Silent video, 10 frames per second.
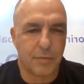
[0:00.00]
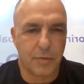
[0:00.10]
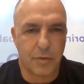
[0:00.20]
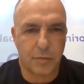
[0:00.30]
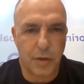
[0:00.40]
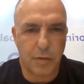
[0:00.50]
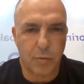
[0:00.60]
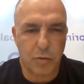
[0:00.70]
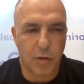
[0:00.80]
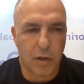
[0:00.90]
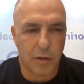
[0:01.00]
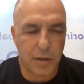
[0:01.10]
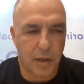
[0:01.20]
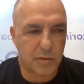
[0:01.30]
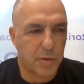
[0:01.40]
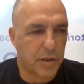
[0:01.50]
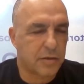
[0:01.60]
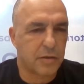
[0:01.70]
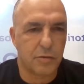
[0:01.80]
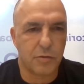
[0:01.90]
three modularity aspects
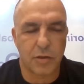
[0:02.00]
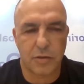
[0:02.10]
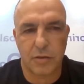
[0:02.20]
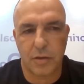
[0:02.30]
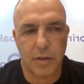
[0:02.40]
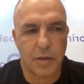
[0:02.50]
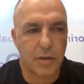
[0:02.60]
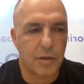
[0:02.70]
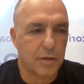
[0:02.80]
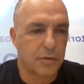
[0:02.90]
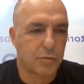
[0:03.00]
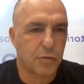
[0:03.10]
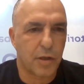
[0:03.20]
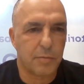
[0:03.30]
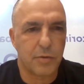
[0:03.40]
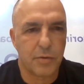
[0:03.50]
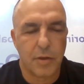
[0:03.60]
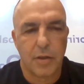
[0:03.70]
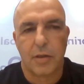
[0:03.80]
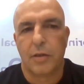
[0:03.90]
that you just described.
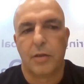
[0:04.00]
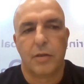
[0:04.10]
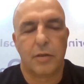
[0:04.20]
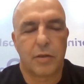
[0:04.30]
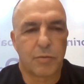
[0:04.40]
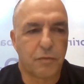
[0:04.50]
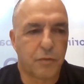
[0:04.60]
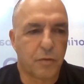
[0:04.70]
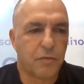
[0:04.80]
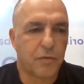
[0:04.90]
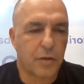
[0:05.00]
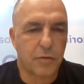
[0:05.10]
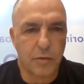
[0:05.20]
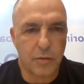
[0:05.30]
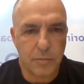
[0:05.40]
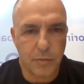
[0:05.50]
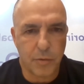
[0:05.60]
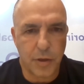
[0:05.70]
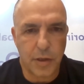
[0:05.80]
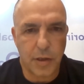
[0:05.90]
In terms of form factor,
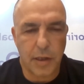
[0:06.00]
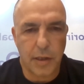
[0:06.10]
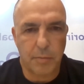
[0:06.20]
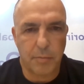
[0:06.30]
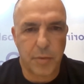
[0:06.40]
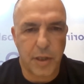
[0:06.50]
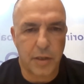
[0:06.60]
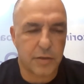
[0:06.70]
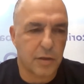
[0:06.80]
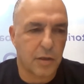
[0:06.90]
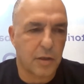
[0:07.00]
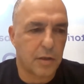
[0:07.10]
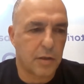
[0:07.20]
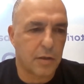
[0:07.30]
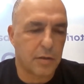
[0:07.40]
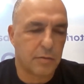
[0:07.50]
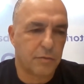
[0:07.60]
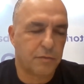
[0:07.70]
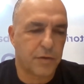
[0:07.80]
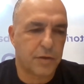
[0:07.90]
we base our
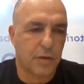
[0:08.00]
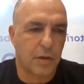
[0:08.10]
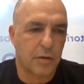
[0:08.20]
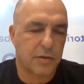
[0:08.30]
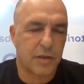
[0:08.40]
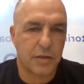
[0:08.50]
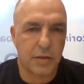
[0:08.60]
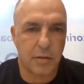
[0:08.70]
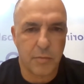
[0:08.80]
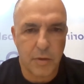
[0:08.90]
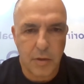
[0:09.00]
system